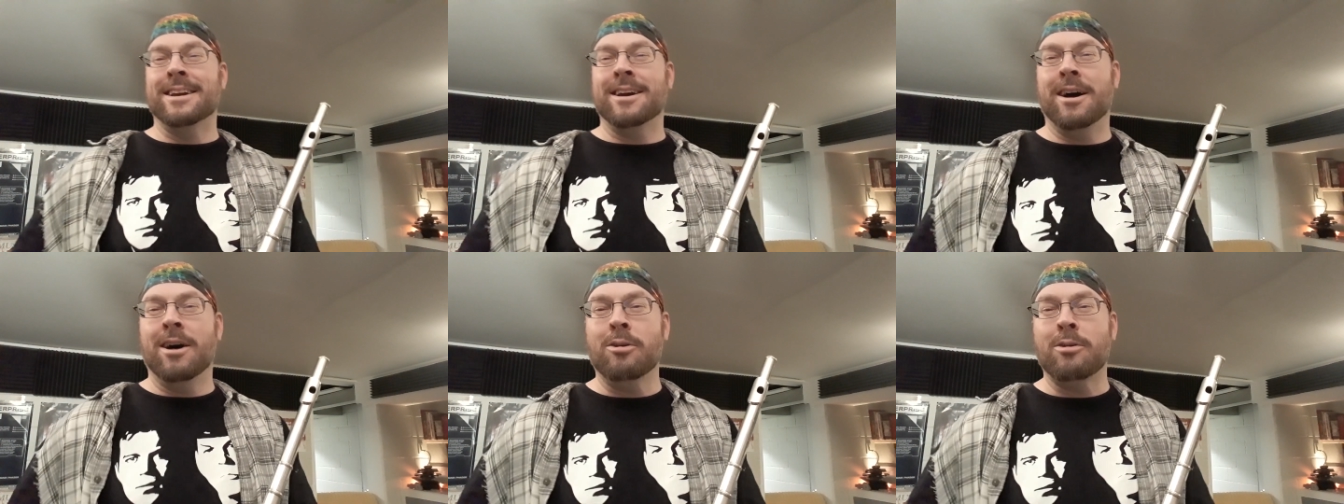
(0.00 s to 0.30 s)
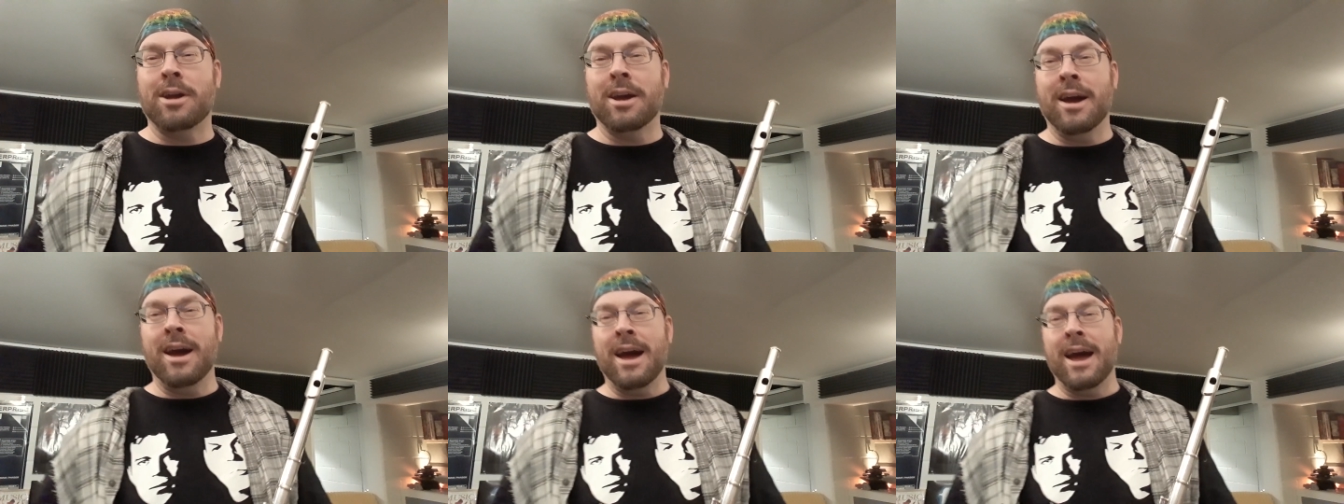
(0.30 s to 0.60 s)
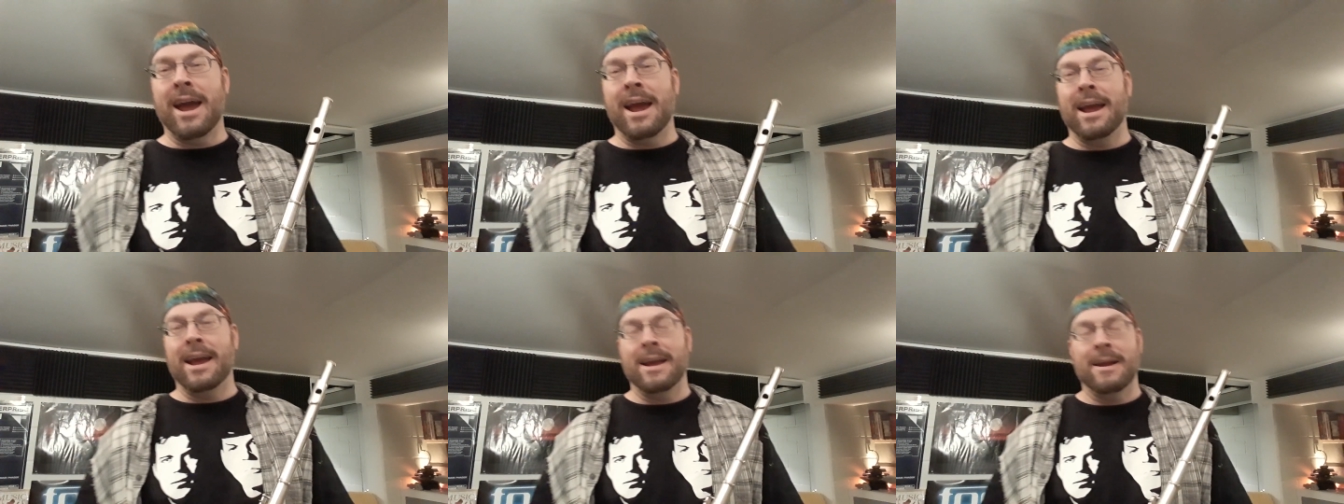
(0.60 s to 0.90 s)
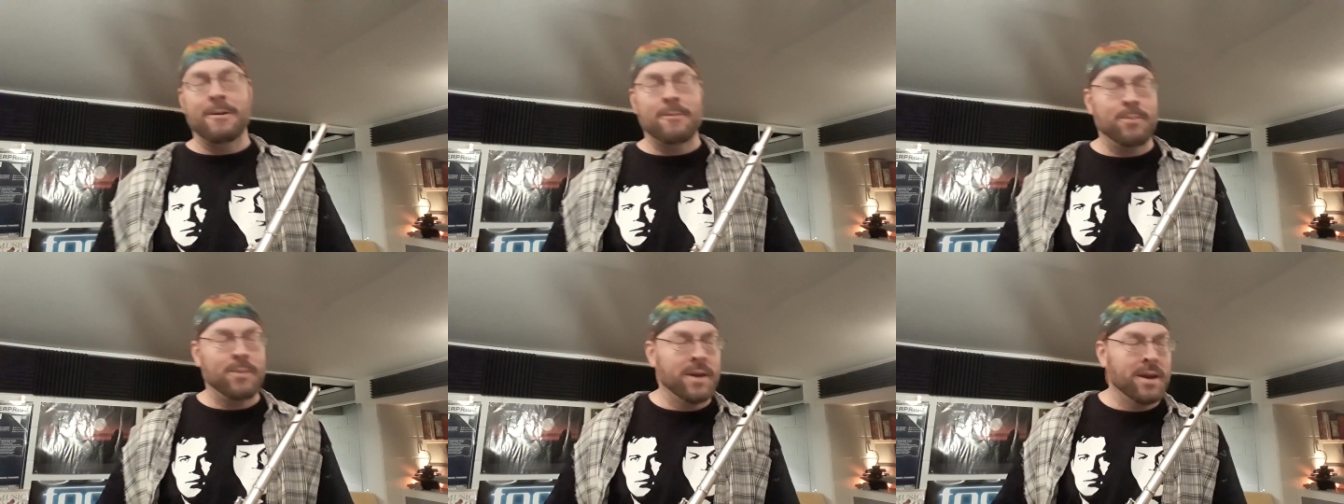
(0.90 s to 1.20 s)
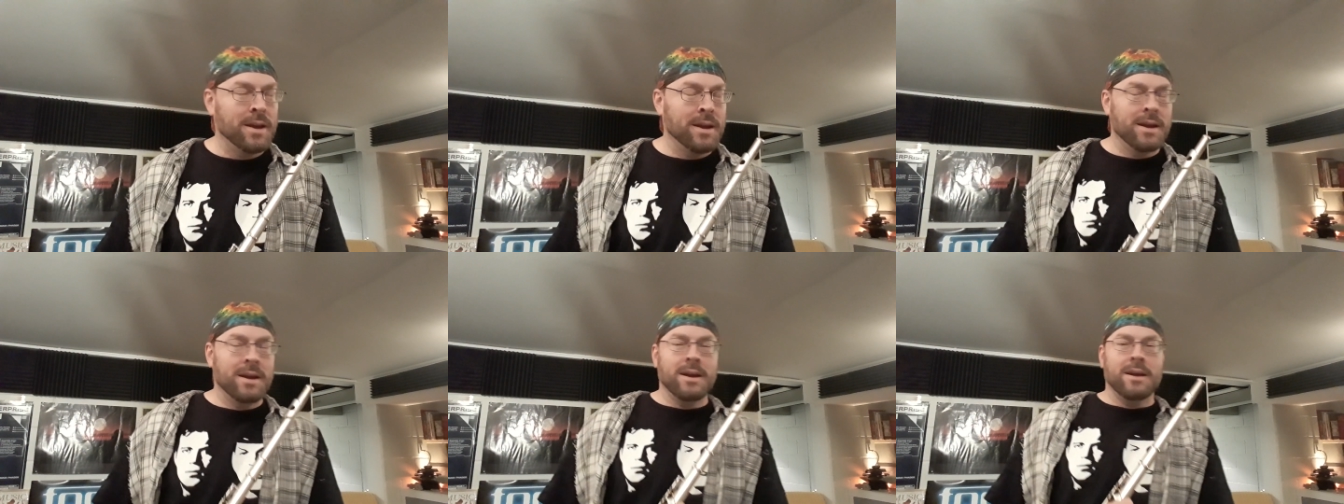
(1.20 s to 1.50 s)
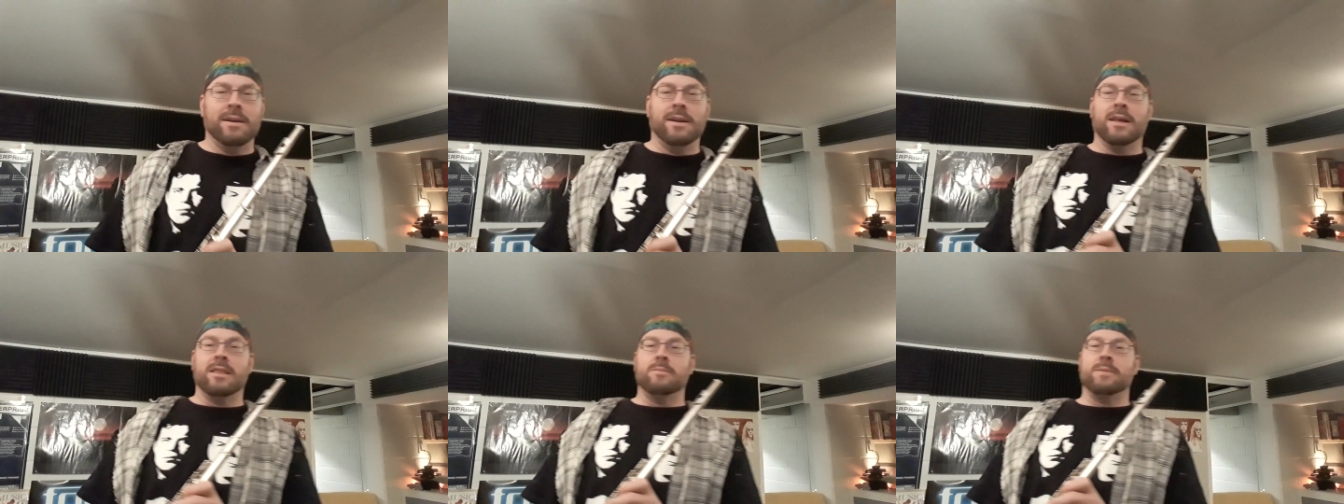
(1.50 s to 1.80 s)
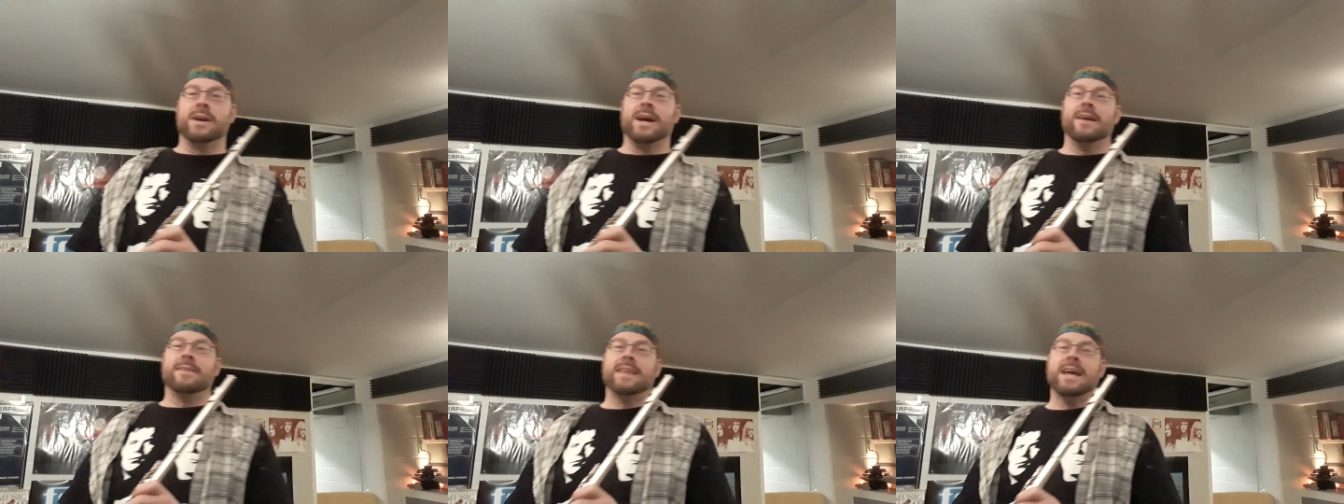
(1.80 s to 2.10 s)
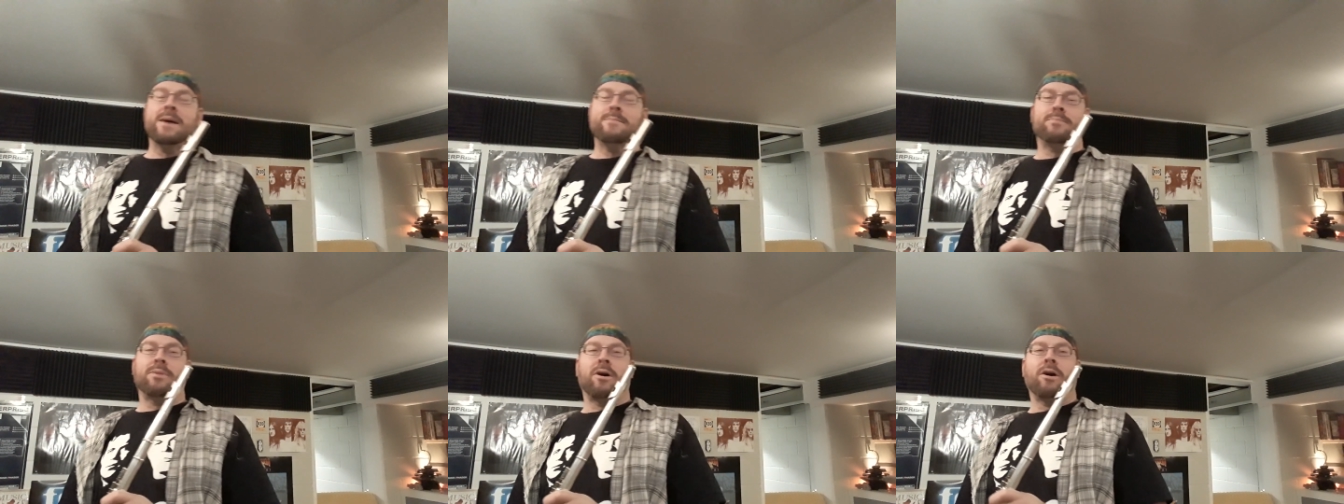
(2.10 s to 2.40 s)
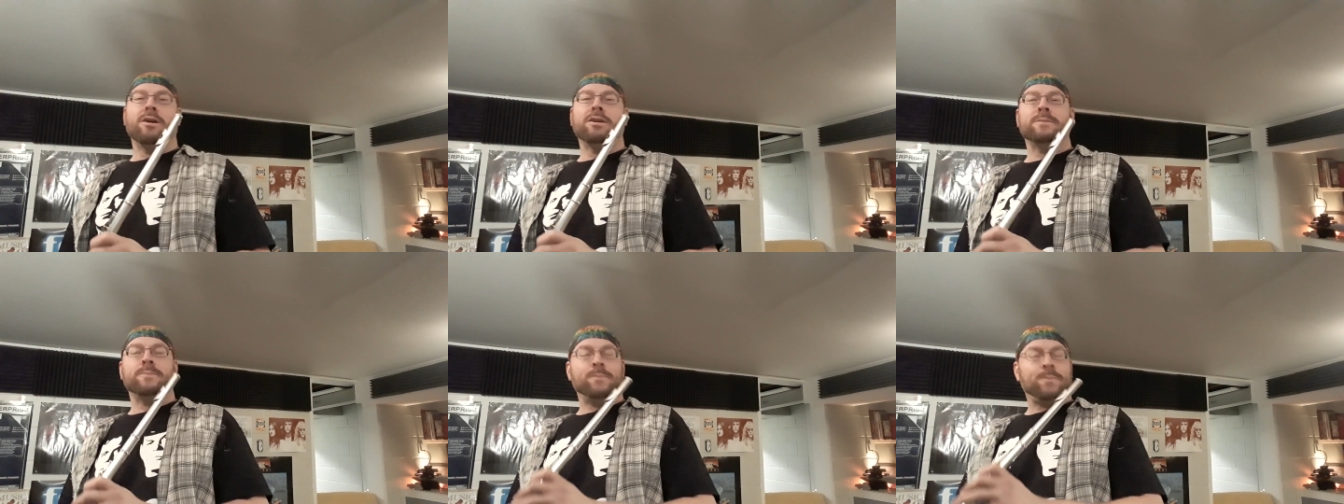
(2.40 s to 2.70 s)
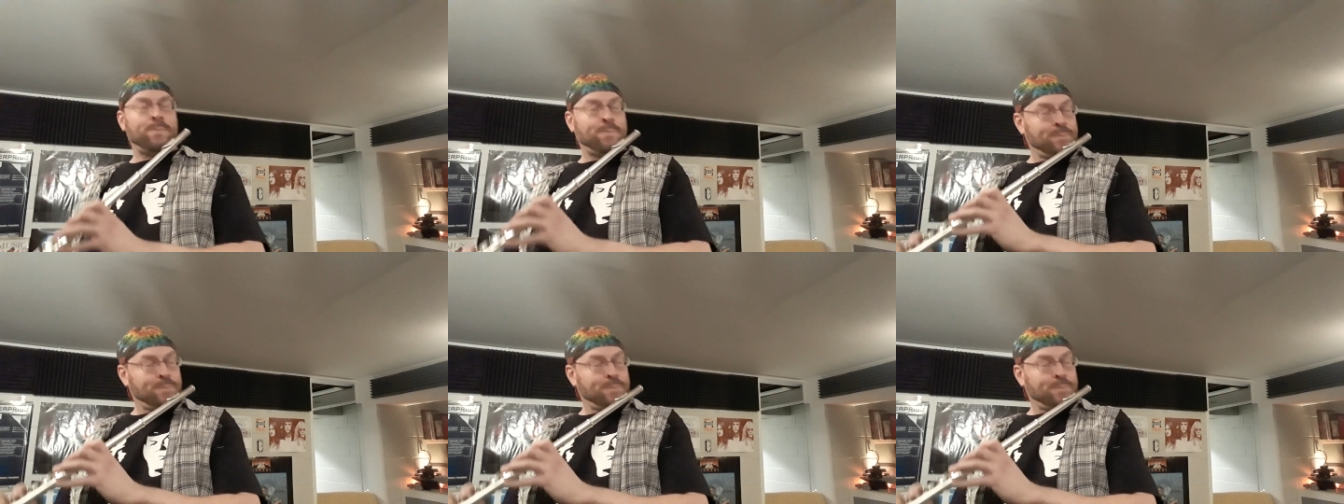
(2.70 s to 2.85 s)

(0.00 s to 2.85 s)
Okay. Now that we got that part,